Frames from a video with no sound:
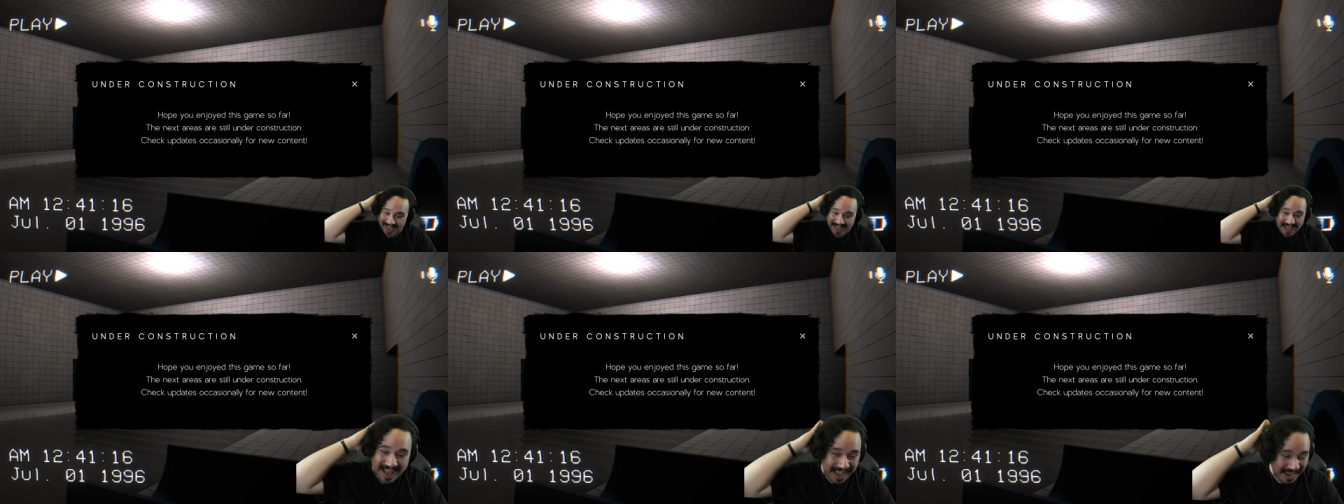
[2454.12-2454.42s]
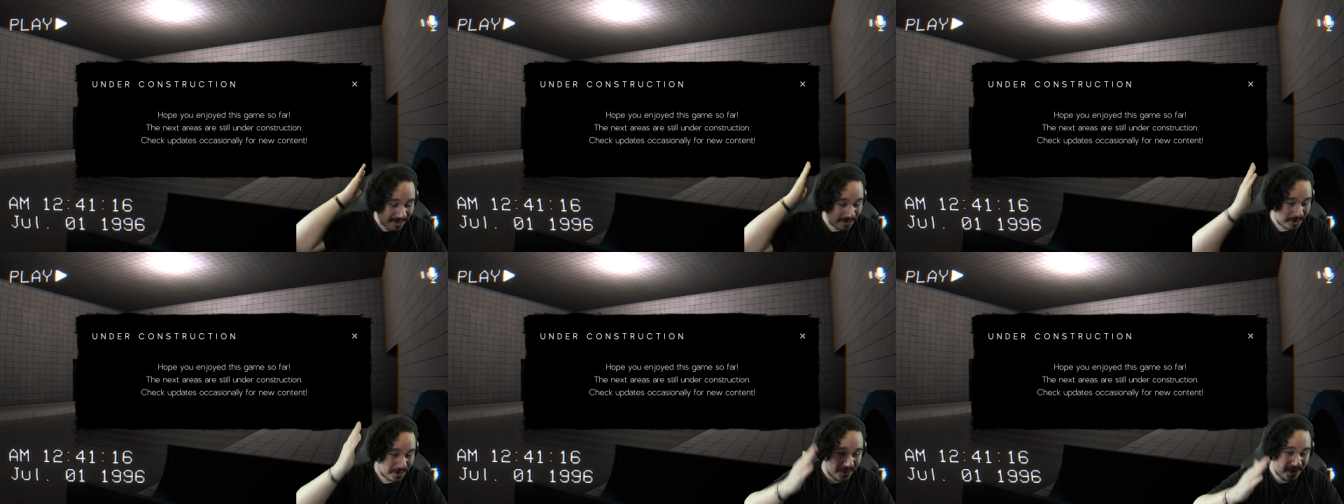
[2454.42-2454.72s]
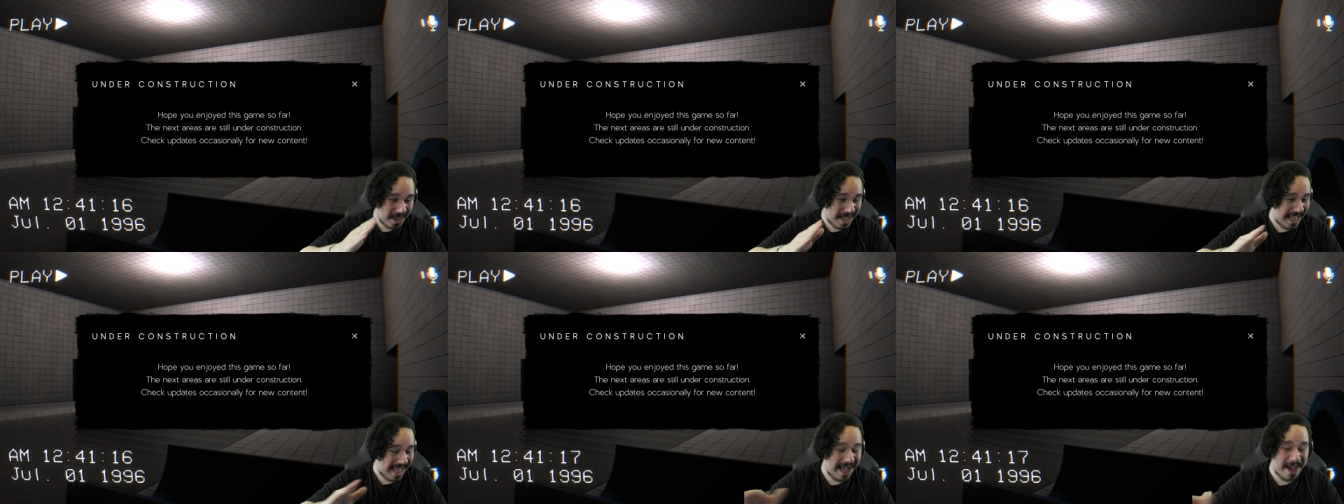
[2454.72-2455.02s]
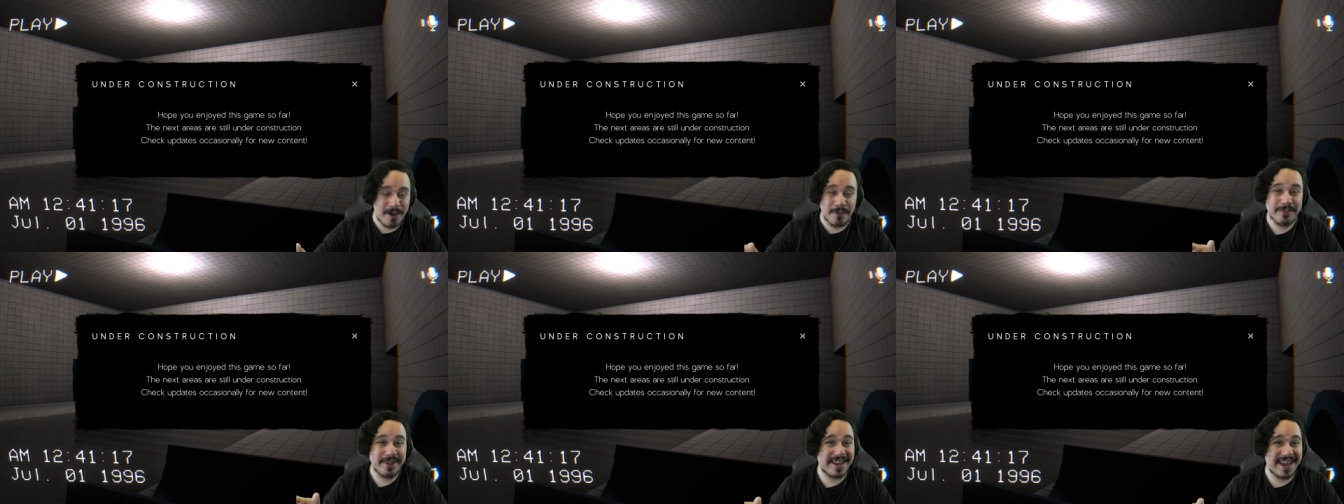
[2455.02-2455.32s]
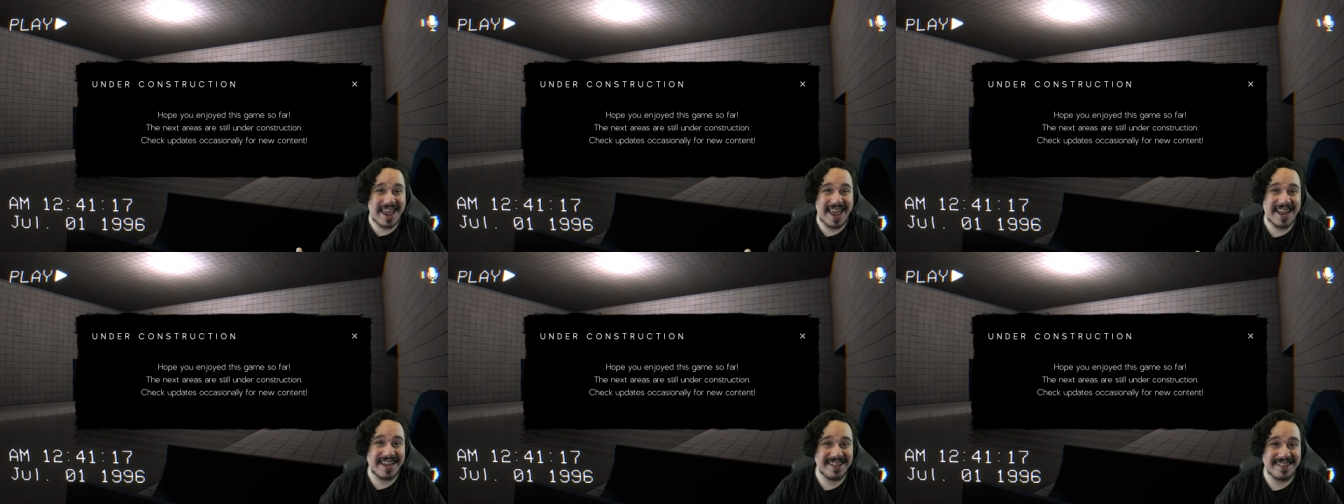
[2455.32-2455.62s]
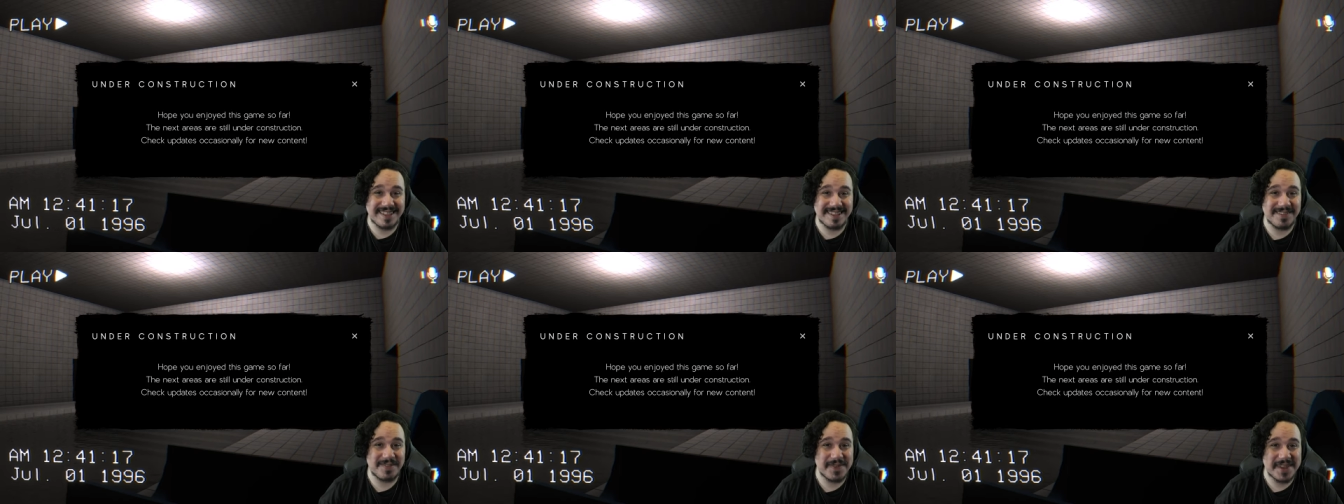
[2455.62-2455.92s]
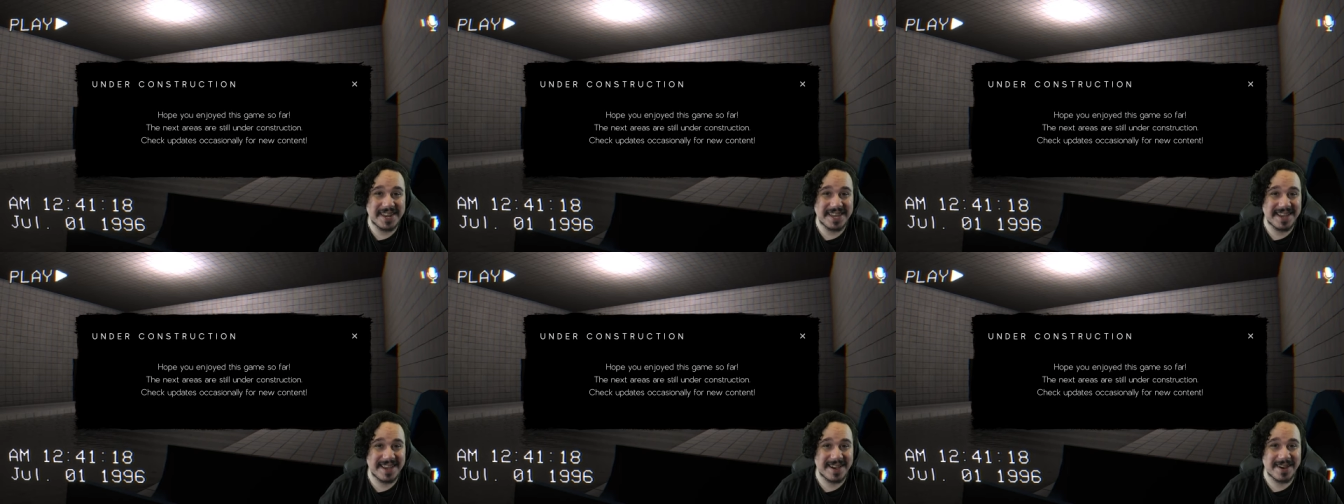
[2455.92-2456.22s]
I don't know how I'm going to edit this
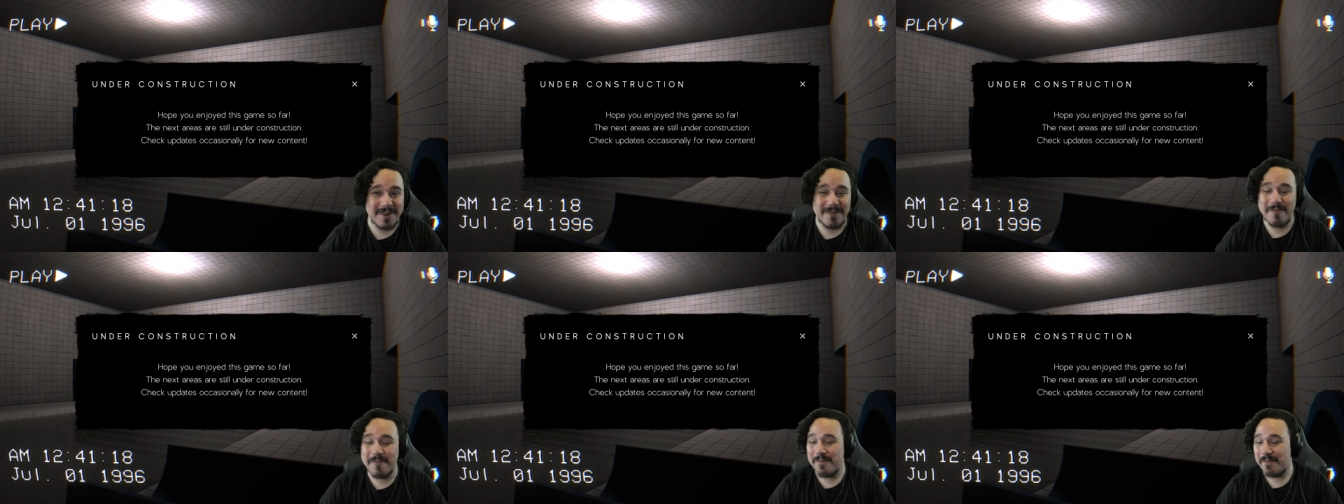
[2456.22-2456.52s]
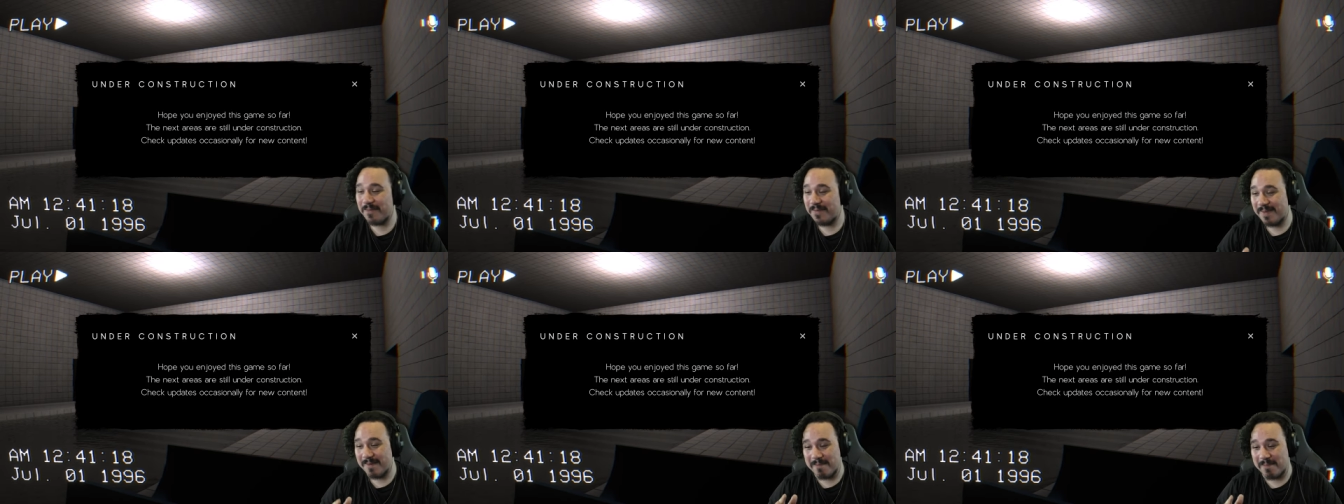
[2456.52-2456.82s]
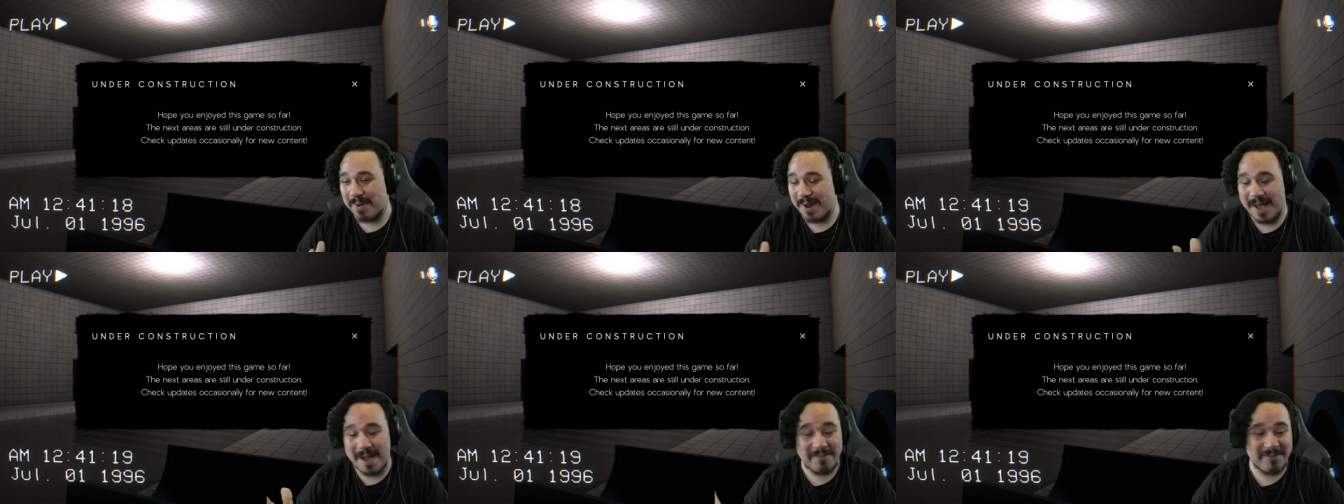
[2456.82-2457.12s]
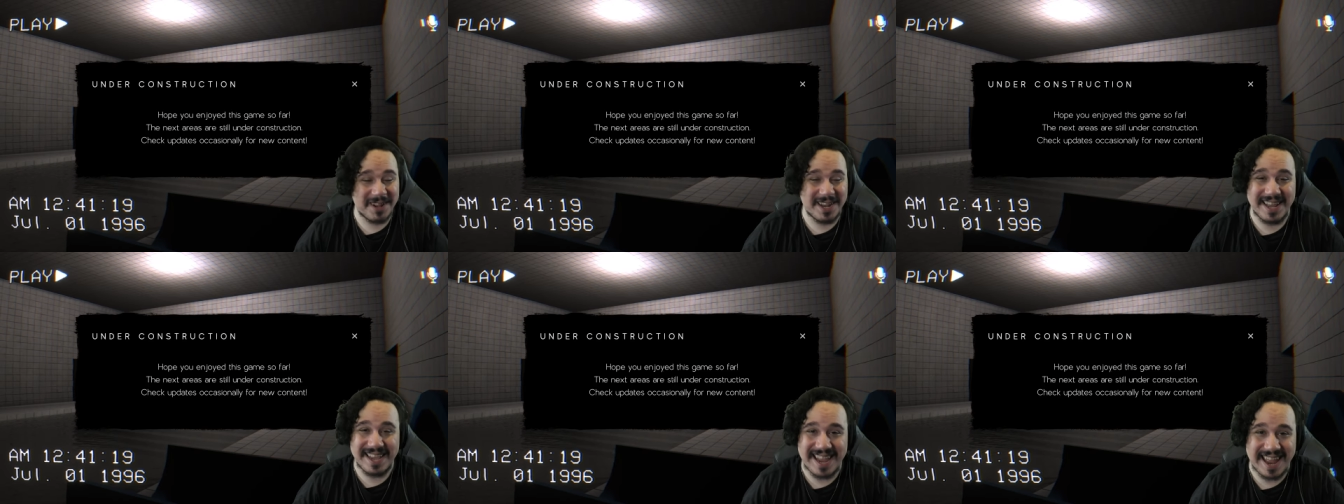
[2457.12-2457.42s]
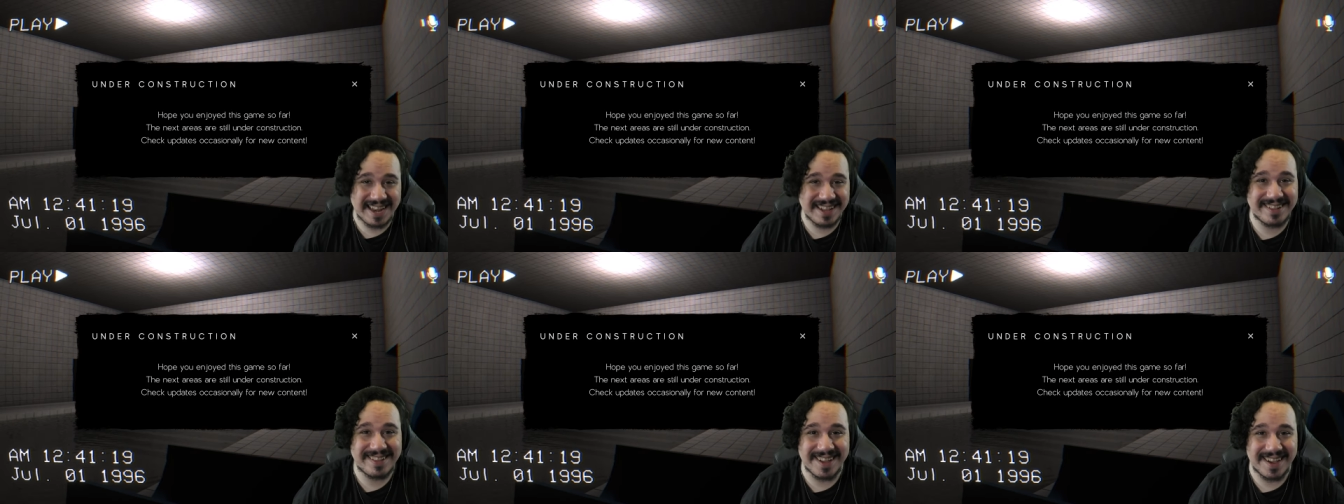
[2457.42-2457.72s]
video, but I'm going to get it